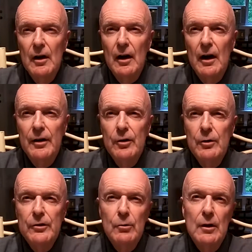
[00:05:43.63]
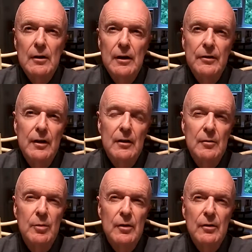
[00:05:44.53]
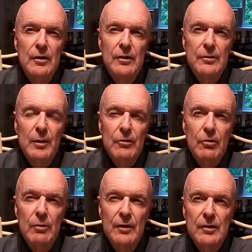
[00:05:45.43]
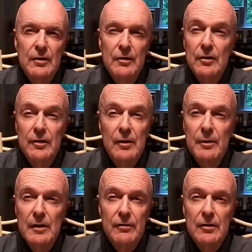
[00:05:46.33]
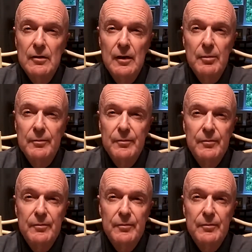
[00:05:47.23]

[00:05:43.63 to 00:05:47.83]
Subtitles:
I know as quickly as they can build these special residences, they're being filled up.